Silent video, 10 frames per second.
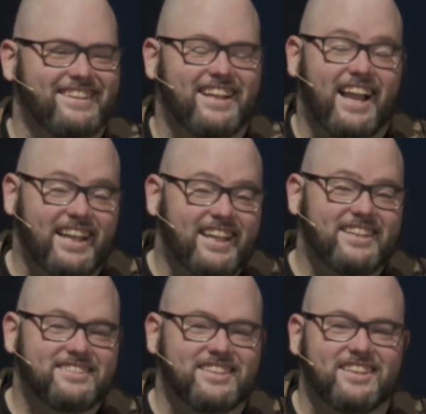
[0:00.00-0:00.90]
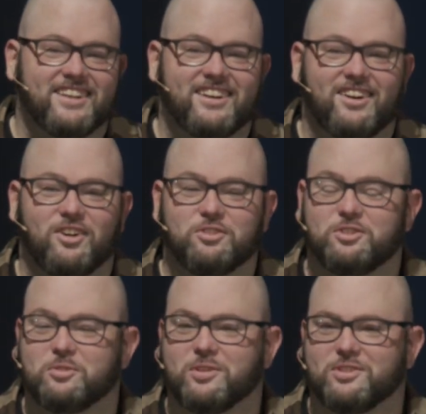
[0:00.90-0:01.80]
I can sing a, a, whole
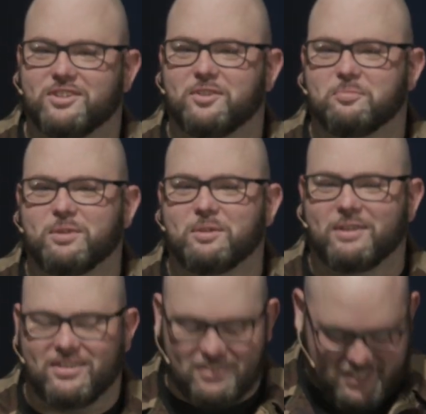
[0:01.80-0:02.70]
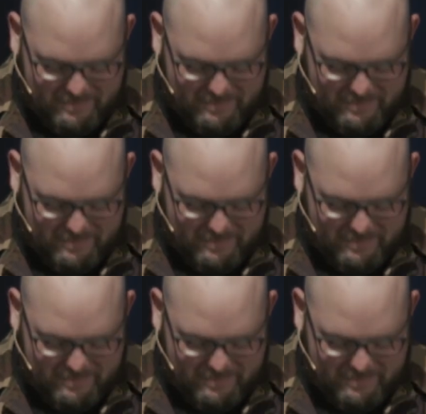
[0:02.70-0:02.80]
new world, though, pretty well. Um,